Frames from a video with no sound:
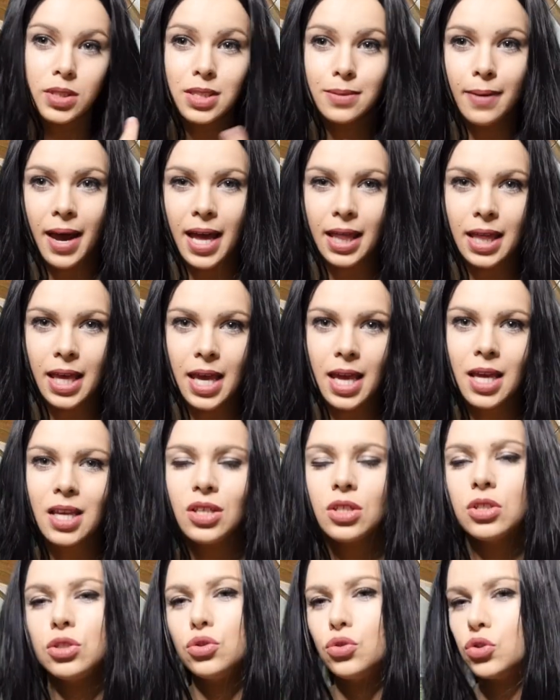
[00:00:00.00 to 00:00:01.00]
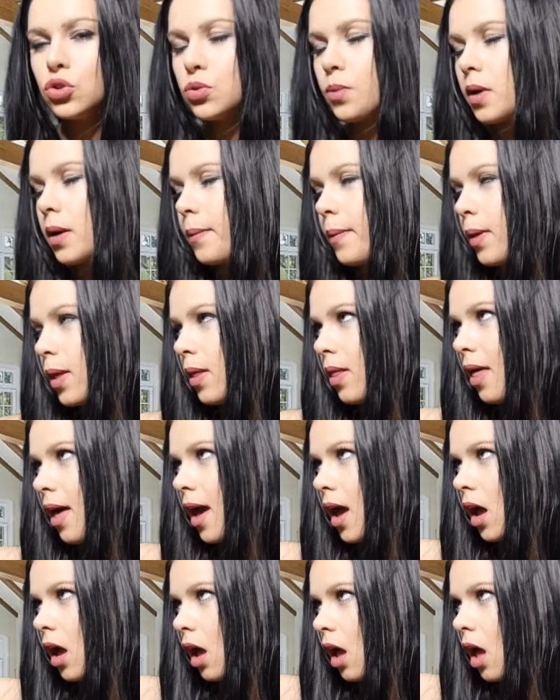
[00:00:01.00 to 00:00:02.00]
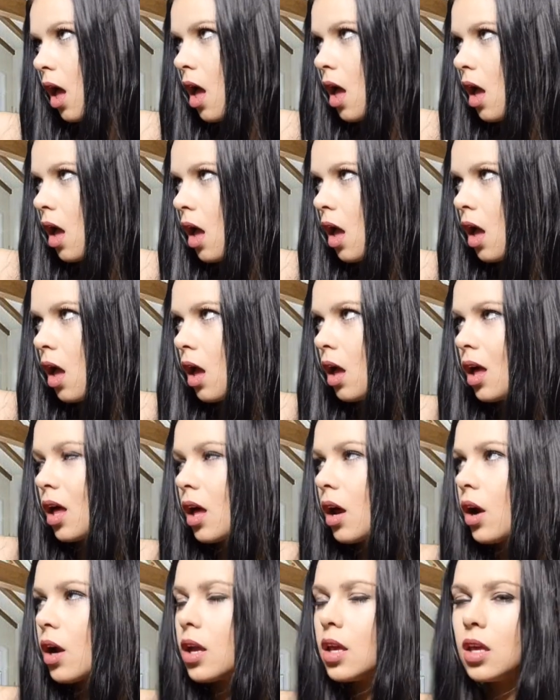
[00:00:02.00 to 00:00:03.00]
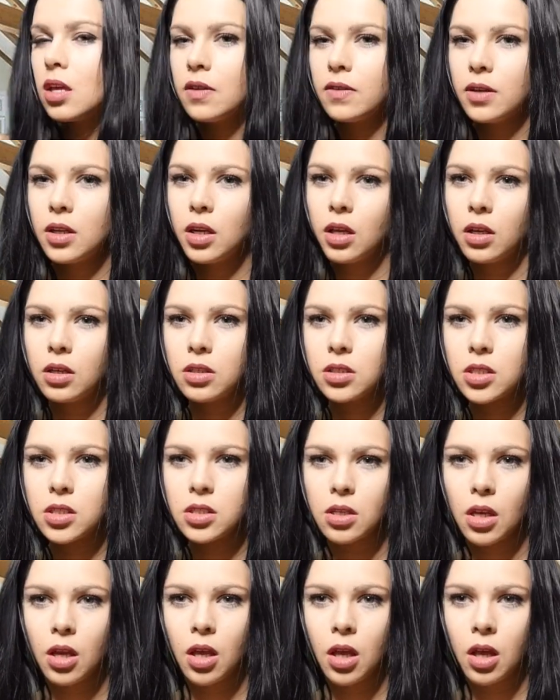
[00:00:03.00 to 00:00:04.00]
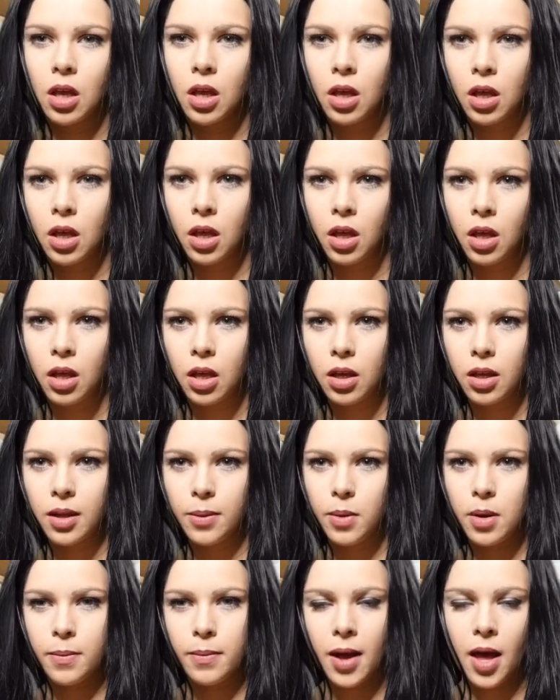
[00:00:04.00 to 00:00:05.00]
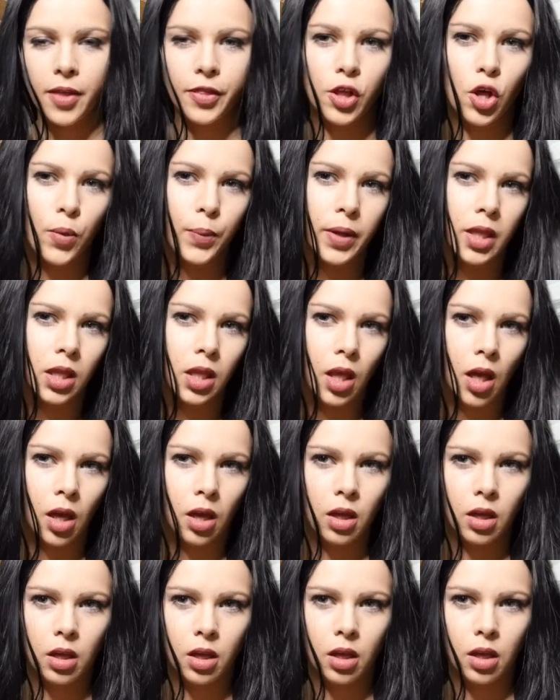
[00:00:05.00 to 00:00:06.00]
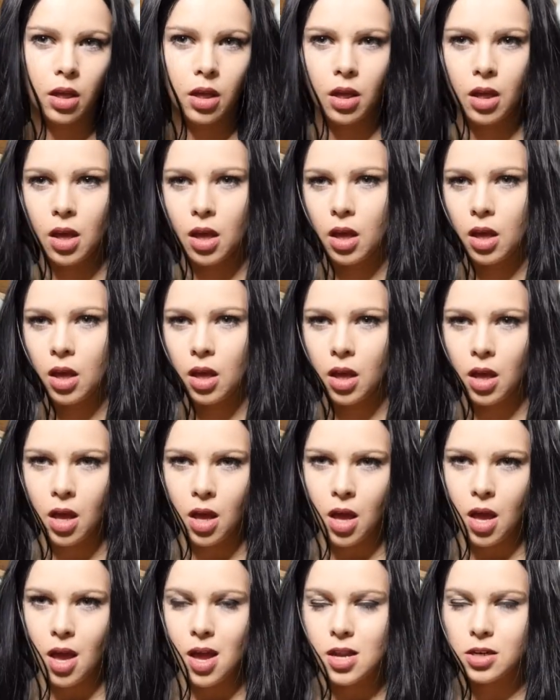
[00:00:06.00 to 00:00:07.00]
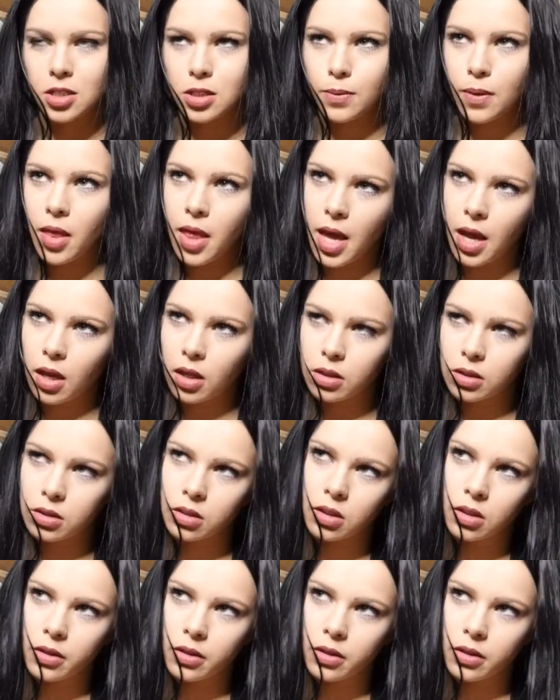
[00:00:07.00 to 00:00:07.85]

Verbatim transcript: smiley. You just want to be like even if you just keep your mouth open, like just be like,